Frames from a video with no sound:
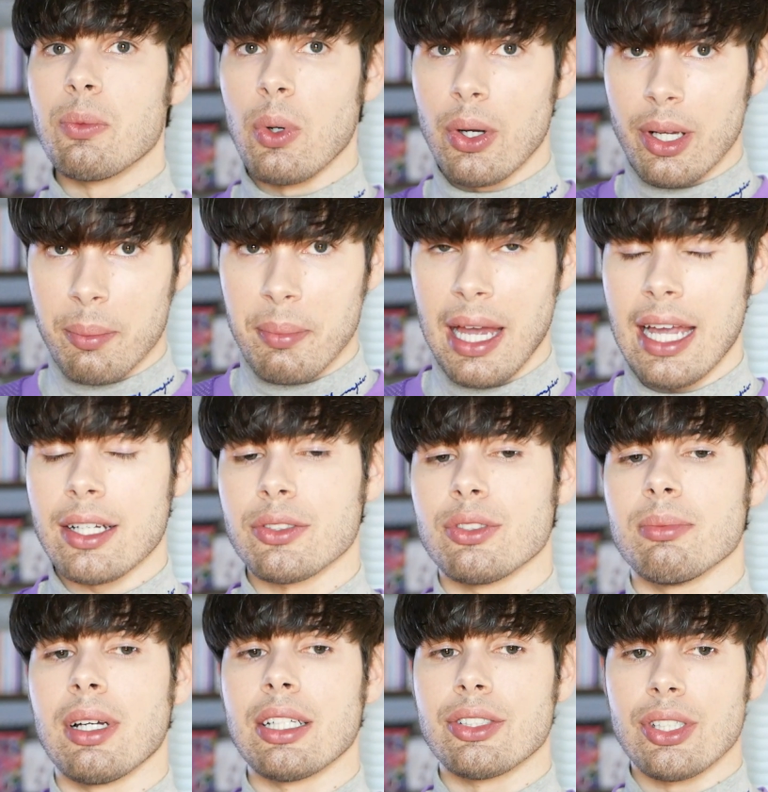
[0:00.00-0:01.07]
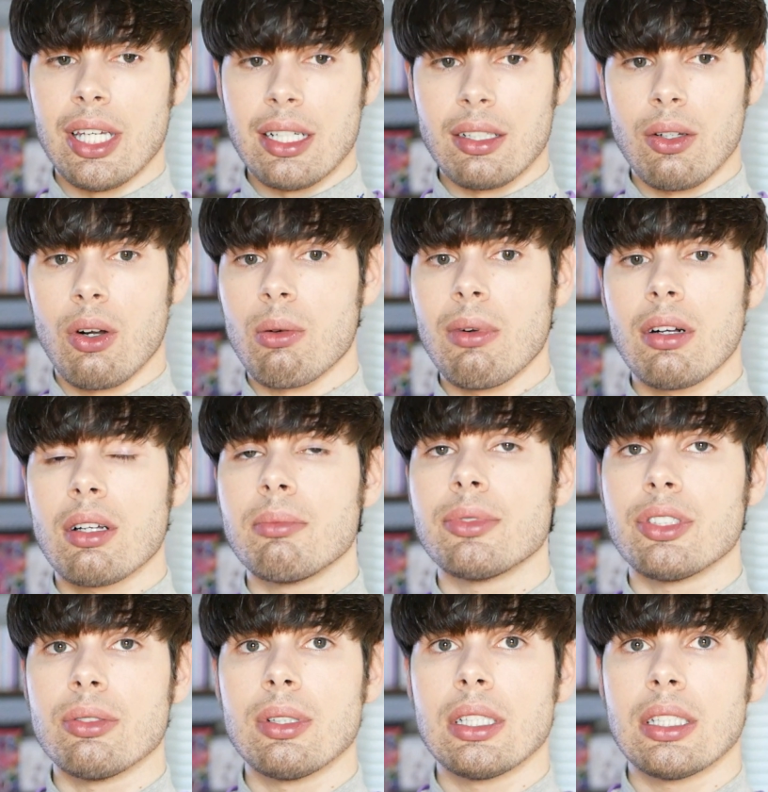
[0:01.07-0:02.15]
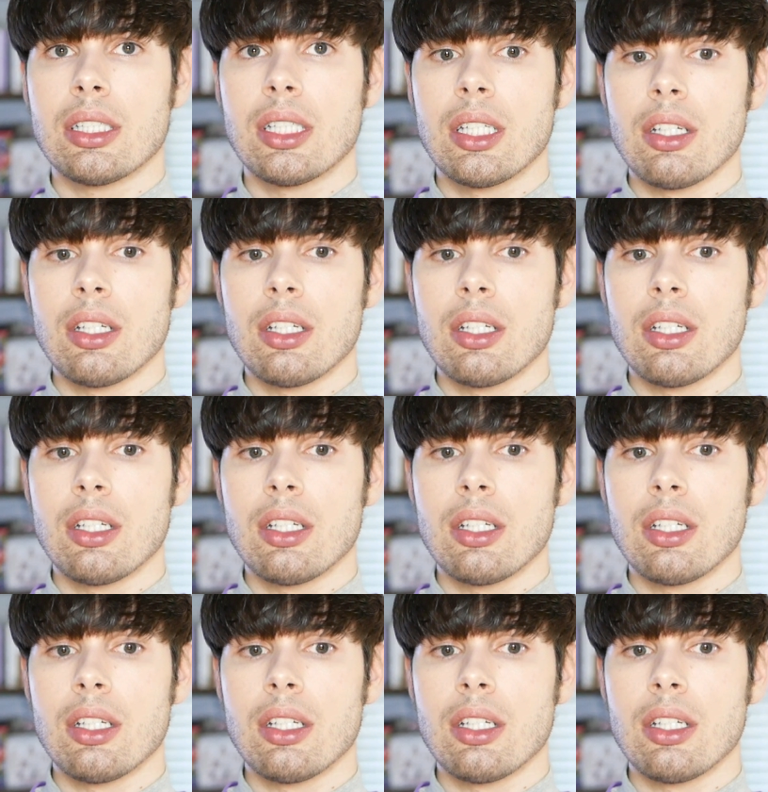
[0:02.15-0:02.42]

And welcome back to my channel, or welcome to it